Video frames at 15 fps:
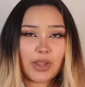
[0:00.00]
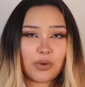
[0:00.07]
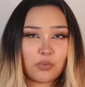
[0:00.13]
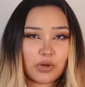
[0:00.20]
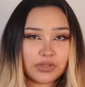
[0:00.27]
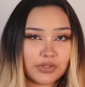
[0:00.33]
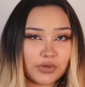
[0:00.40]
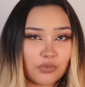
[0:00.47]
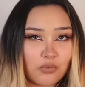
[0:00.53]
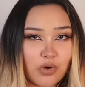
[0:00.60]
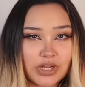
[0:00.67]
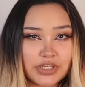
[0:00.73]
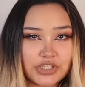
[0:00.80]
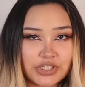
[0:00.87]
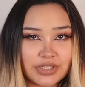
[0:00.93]
that what they're
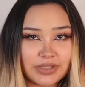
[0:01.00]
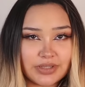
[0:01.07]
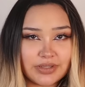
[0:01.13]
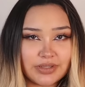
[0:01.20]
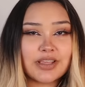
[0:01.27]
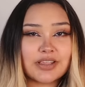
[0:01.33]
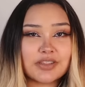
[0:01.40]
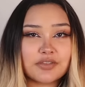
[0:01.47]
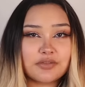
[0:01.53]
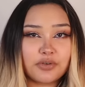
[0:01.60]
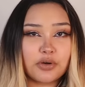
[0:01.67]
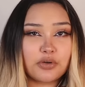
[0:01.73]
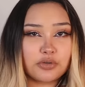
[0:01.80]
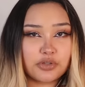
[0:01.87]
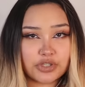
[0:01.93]
watching is
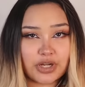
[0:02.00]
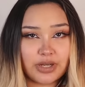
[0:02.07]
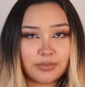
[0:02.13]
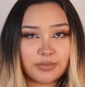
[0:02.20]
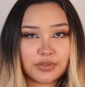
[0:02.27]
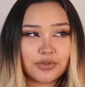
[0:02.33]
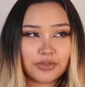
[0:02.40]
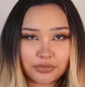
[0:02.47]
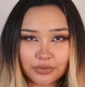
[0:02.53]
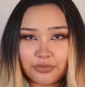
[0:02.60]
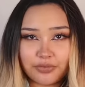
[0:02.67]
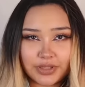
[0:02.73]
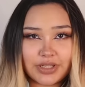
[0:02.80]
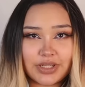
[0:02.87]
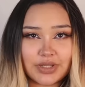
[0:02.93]
photoshopped through
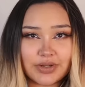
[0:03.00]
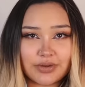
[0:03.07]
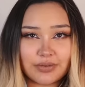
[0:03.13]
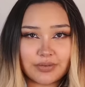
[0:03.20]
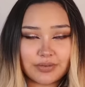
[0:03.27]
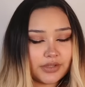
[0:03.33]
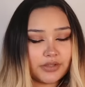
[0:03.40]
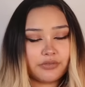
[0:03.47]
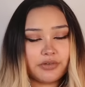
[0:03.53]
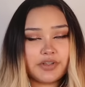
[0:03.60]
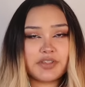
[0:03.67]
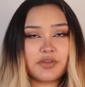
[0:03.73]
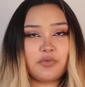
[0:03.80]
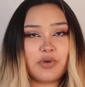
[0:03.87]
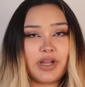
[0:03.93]
video. And the
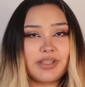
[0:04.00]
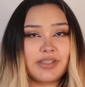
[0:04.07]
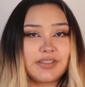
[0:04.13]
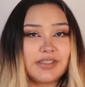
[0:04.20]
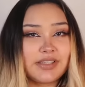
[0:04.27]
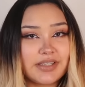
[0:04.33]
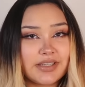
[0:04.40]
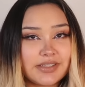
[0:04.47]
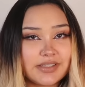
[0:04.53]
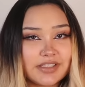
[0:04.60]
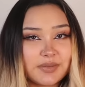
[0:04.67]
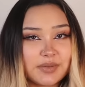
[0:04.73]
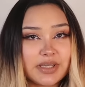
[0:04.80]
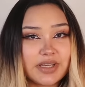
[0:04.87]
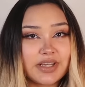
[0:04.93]
reason why this is is
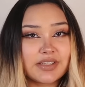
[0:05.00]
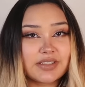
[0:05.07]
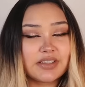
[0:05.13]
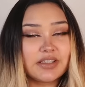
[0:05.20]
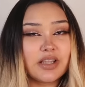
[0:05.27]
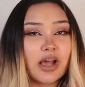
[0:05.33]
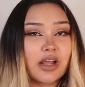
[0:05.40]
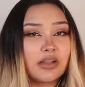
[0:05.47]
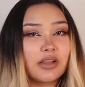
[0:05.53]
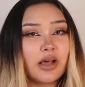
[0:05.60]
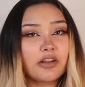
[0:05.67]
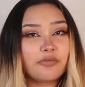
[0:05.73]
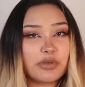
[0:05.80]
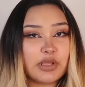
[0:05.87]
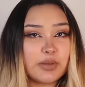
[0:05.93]
because not a lot
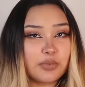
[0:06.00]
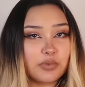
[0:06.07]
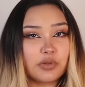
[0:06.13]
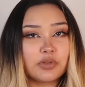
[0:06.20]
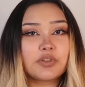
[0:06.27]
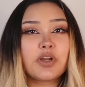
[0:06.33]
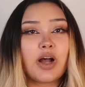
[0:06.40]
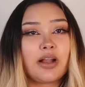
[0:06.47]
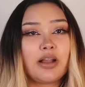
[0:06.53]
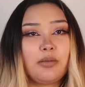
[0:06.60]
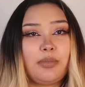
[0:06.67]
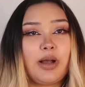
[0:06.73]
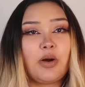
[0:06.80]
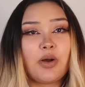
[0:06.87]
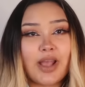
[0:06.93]
of people talk
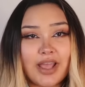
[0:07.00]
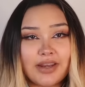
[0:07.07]
about